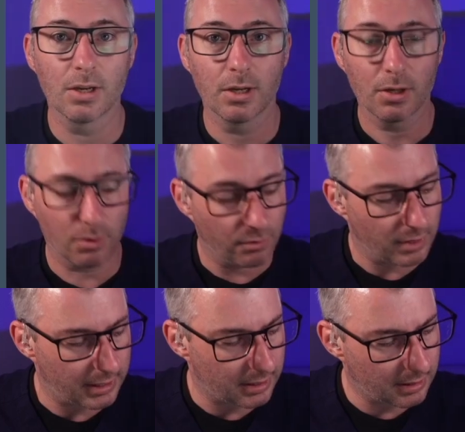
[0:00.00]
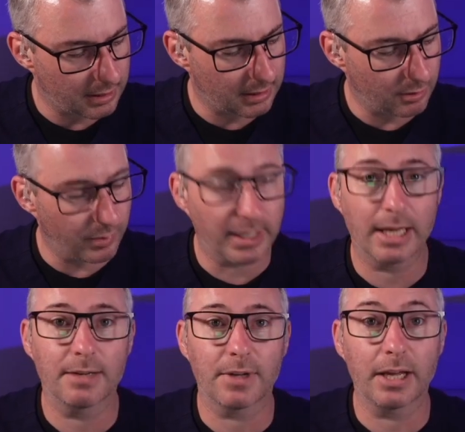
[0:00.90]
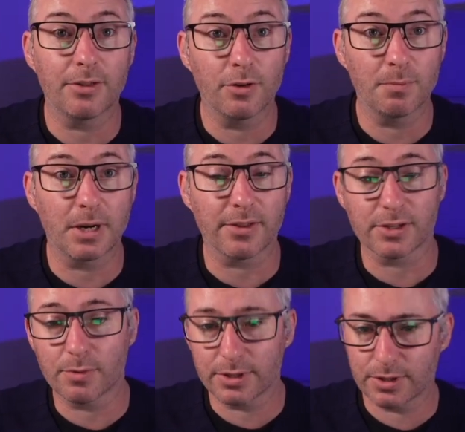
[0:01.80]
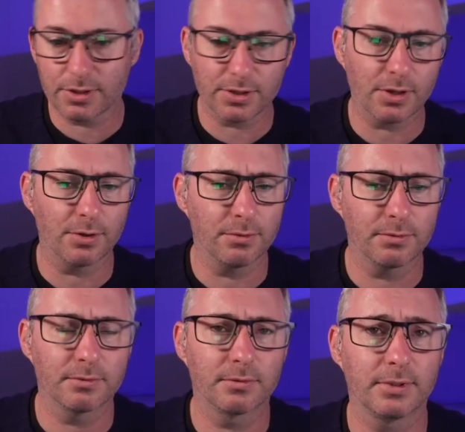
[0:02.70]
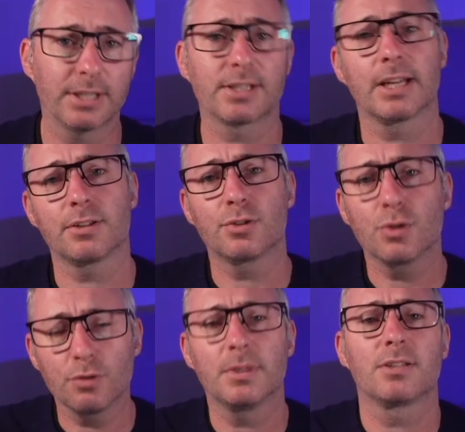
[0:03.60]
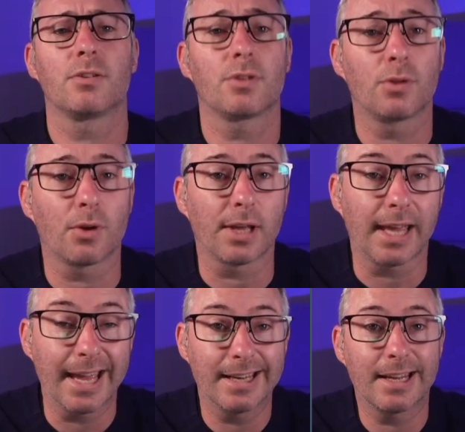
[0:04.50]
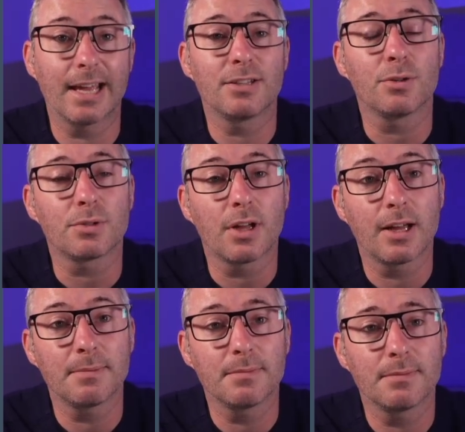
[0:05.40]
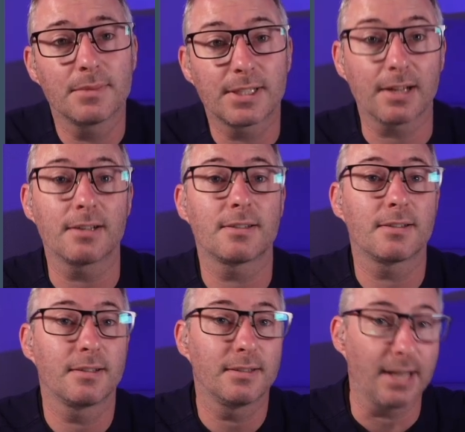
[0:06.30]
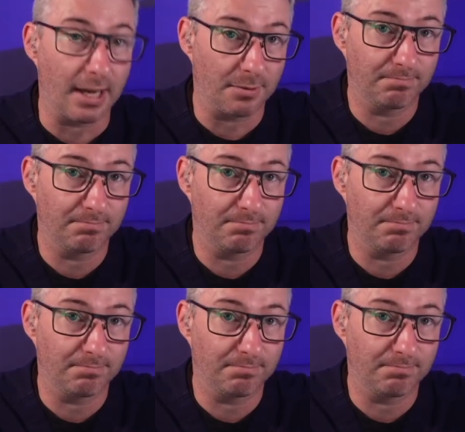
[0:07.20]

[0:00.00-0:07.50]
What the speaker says: All right, we have a third part of this question, so let's get 2 minutes on the clock again, and your time starts now.